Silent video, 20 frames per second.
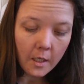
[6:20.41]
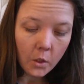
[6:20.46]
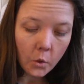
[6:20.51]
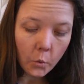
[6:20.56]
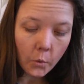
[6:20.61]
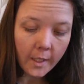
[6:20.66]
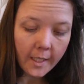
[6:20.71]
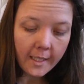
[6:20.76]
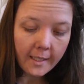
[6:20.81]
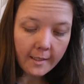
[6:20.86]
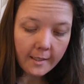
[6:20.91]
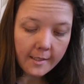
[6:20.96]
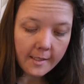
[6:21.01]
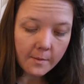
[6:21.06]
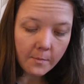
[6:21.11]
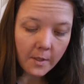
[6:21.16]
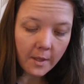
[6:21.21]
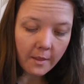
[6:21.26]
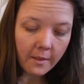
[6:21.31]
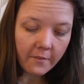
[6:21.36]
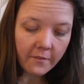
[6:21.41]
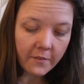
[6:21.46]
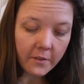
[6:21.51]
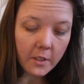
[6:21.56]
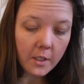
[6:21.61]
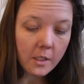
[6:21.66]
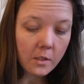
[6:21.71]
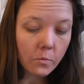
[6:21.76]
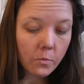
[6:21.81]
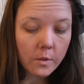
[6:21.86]
Queen Elizabeth
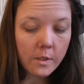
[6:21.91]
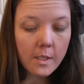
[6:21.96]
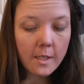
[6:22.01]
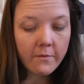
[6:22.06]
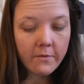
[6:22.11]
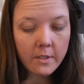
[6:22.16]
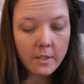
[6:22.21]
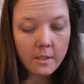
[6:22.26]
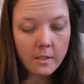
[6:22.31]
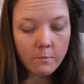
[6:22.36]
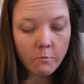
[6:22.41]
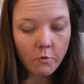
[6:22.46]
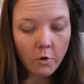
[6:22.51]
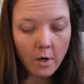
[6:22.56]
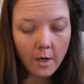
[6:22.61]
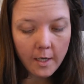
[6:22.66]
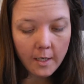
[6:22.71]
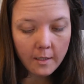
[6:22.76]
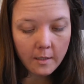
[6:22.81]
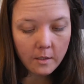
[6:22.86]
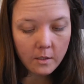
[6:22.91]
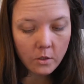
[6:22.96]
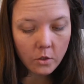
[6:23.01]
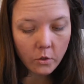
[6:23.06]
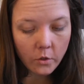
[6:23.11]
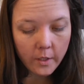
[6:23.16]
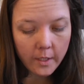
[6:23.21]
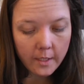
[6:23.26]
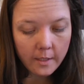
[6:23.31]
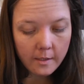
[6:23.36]
I was given some Ryeland
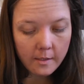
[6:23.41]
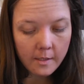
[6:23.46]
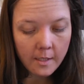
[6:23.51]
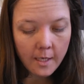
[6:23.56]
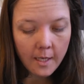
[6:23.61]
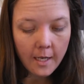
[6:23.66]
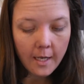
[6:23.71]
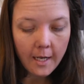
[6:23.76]
stockings,